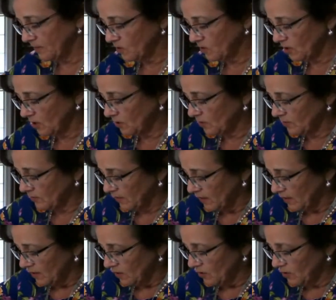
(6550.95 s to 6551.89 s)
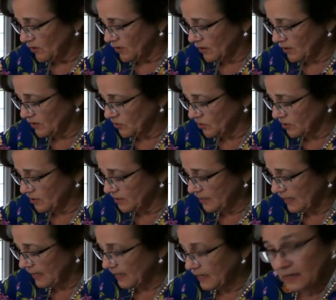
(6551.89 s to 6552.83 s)
So you're going to
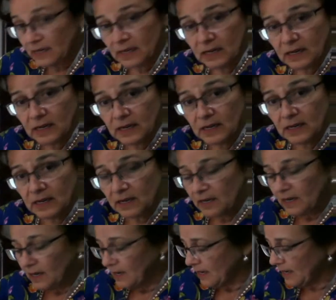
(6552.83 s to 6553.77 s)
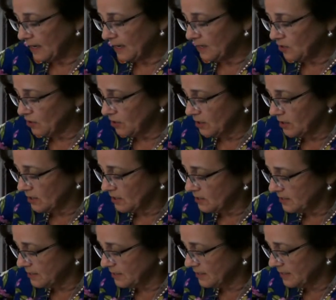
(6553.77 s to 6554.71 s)
just take and you're going to
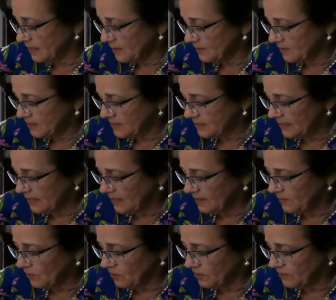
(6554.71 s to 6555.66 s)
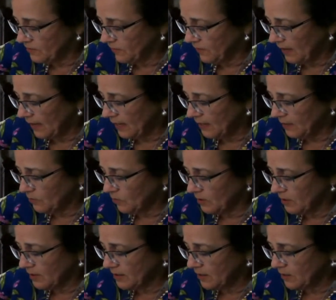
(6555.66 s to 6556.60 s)
snip and see if you can follow
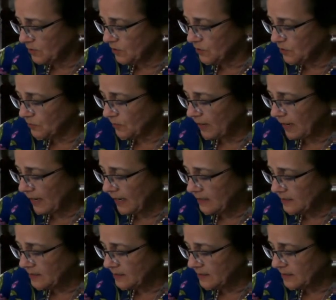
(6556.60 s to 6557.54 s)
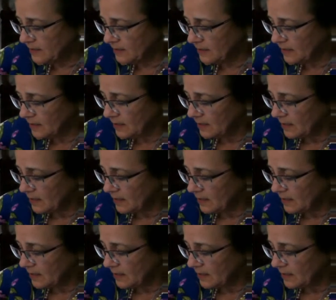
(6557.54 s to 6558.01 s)
one of those threads.